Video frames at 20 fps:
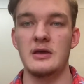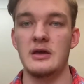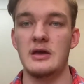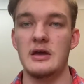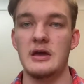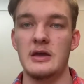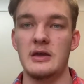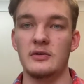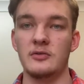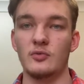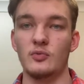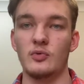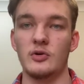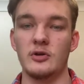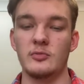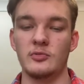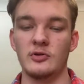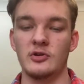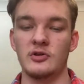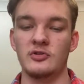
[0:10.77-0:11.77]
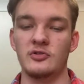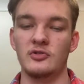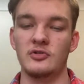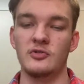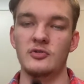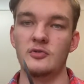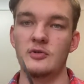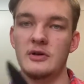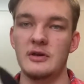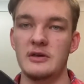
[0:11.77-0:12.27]
And what I'm going to
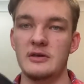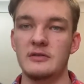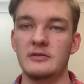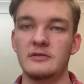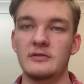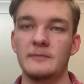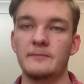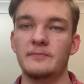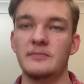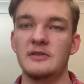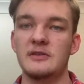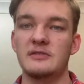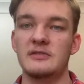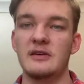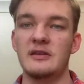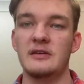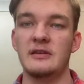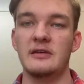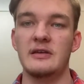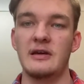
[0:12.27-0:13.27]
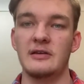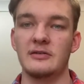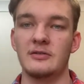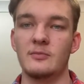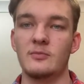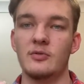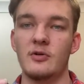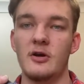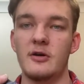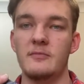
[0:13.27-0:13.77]
do is sand it down to
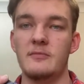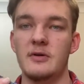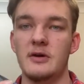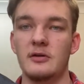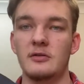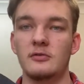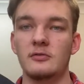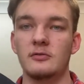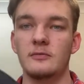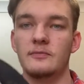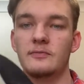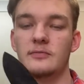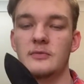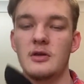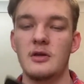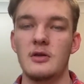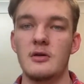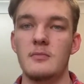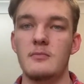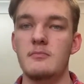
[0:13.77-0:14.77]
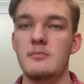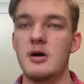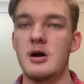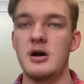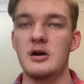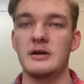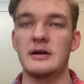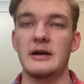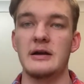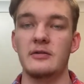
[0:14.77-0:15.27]
bright metal,
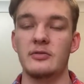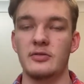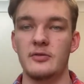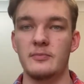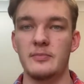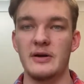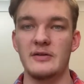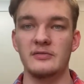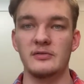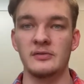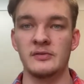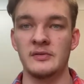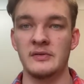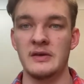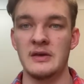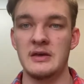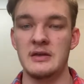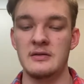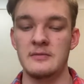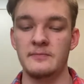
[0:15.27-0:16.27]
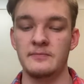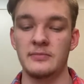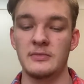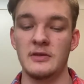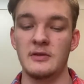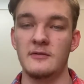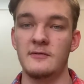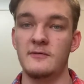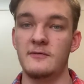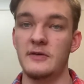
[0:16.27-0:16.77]
mark out the bevels again,
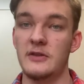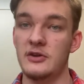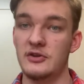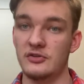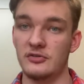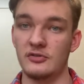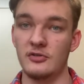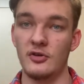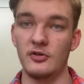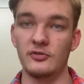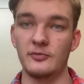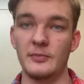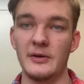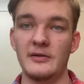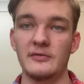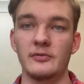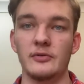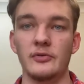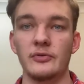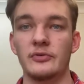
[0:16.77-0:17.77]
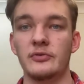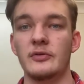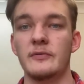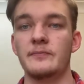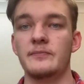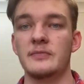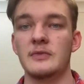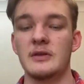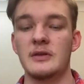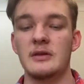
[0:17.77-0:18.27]
finish those bevels,
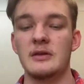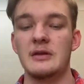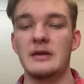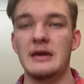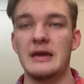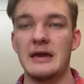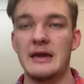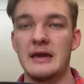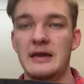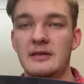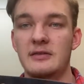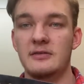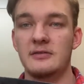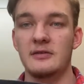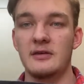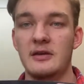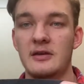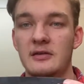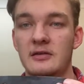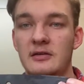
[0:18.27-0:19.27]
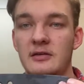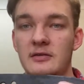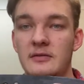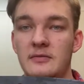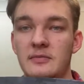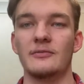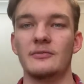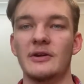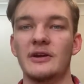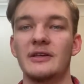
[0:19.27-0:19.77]
hand sand it,
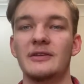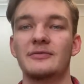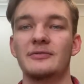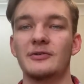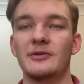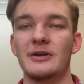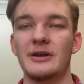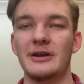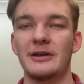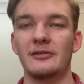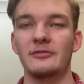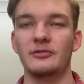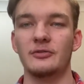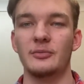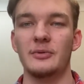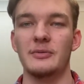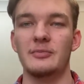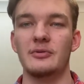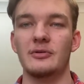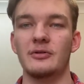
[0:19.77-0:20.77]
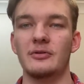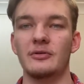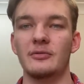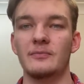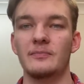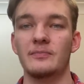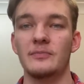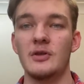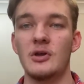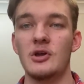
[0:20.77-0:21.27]
ready for a handle to be put on.
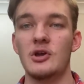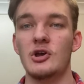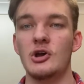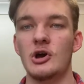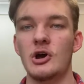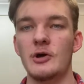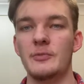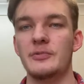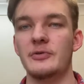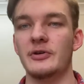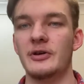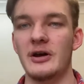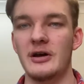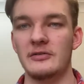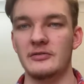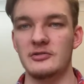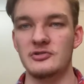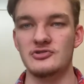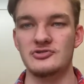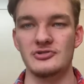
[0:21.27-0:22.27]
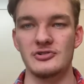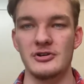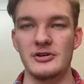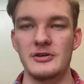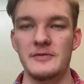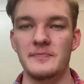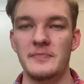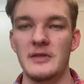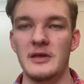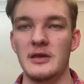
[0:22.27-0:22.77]
Hope you guys
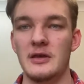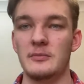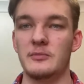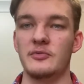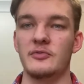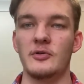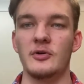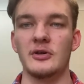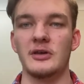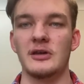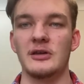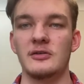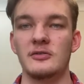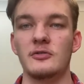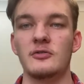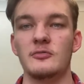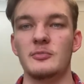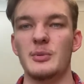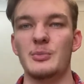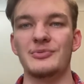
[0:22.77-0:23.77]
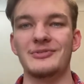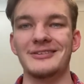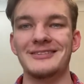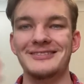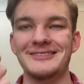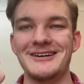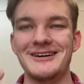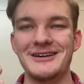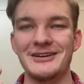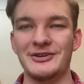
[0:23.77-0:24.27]
enjoy. Before we get into it, remember to
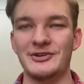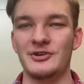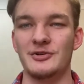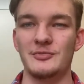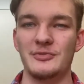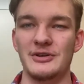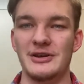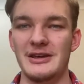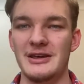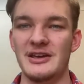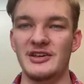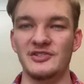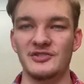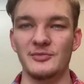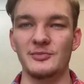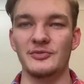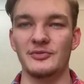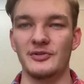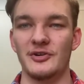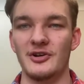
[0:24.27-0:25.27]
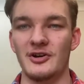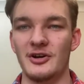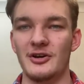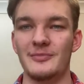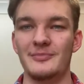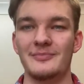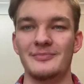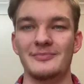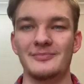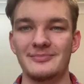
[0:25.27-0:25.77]
like, comment and
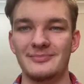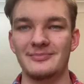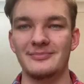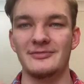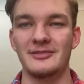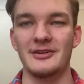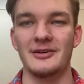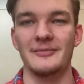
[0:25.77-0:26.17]
subscribe. See